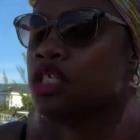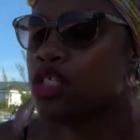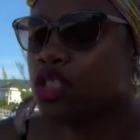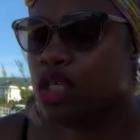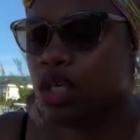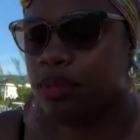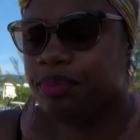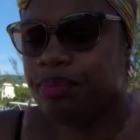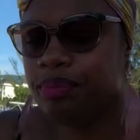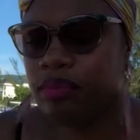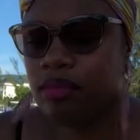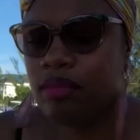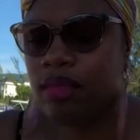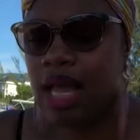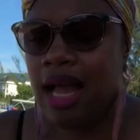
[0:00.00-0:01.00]
So
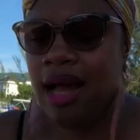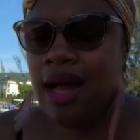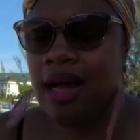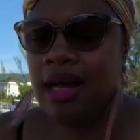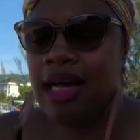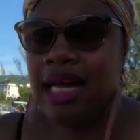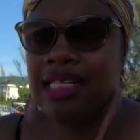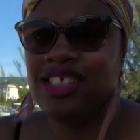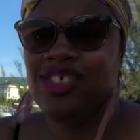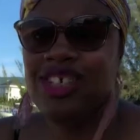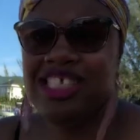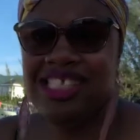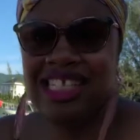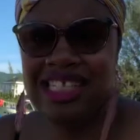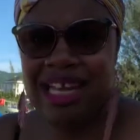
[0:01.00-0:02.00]
I
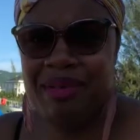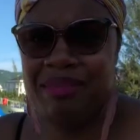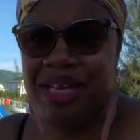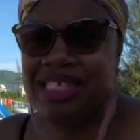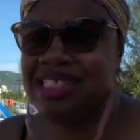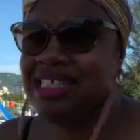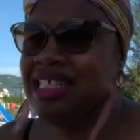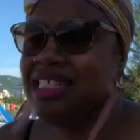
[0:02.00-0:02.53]
trust that makes